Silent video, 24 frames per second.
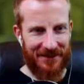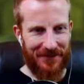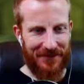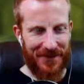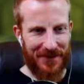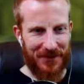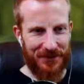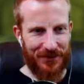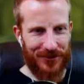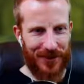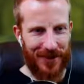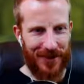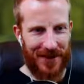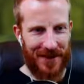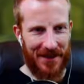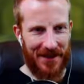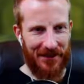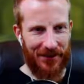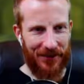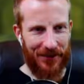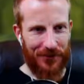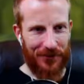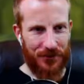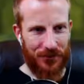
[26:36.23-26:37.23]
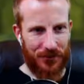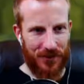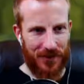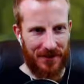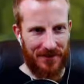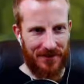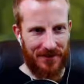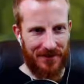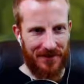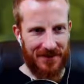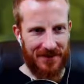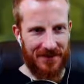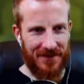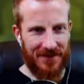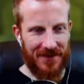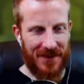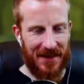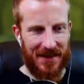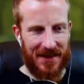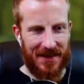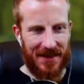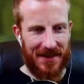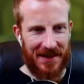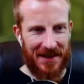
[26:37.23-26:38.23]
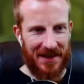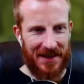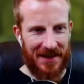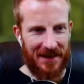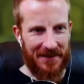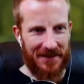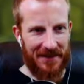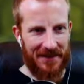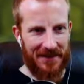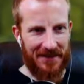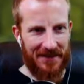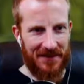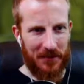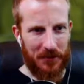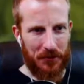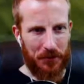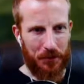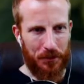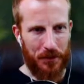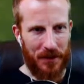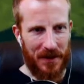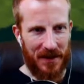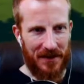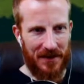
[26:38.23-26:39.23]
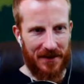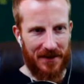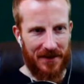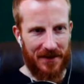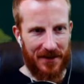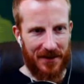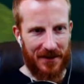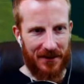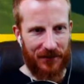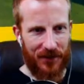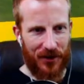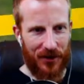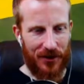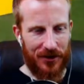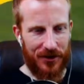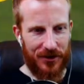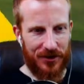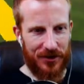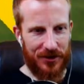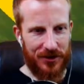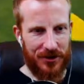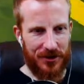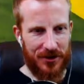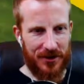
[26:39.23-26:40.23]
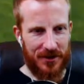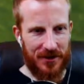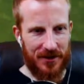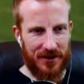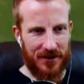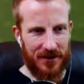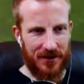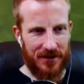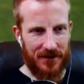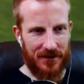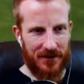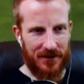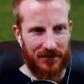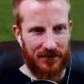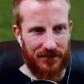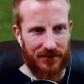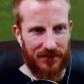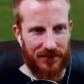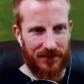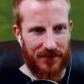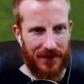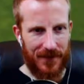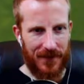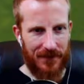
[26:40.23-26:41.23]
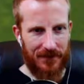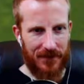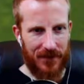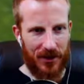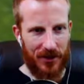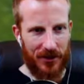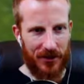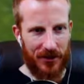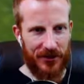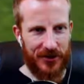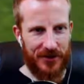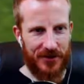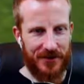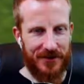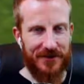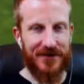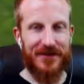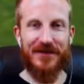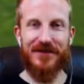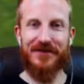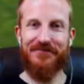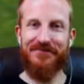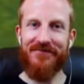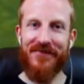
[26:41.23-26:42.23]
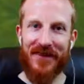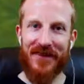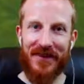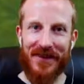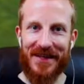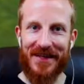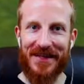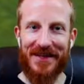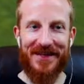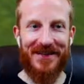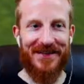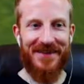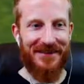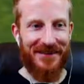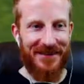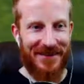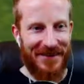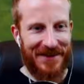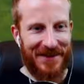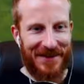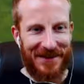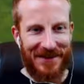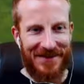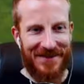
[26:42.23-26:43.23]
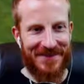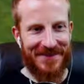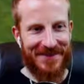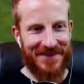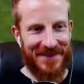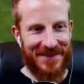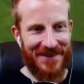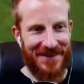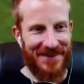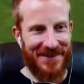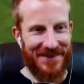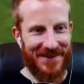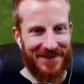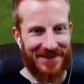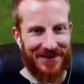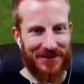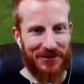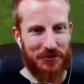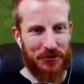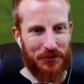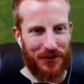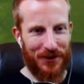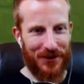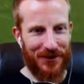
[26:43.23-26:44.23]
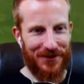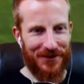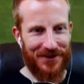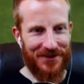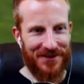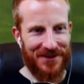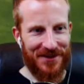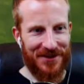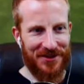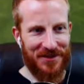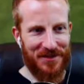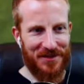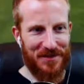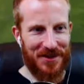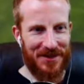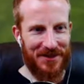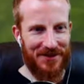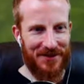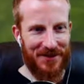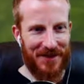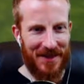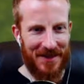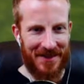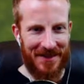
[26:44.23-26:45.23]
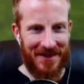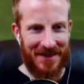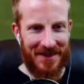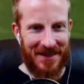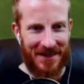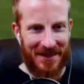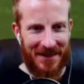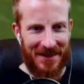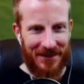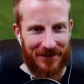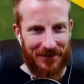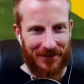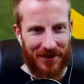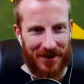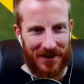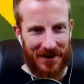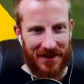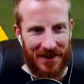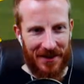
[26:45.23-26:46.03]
of like triangular trusses, these are big kind of arched arches. I think it's the English words I should be using. You've got